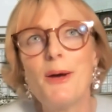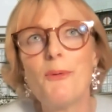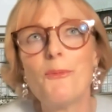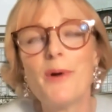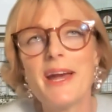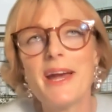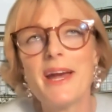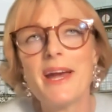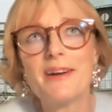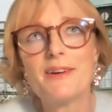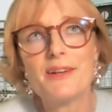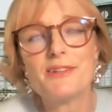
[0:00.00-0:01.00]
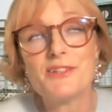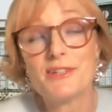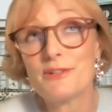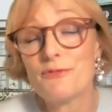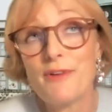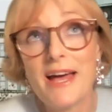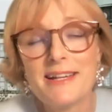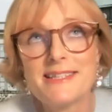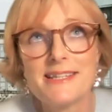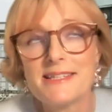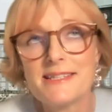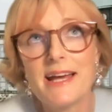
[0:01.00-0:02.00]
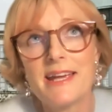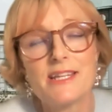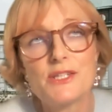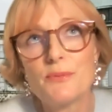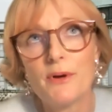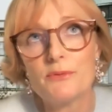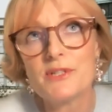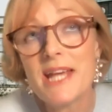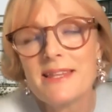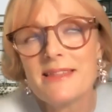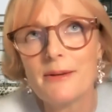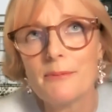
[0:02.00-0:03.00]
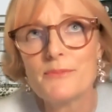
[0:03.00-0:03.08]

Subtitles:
where just facts and science won't take them.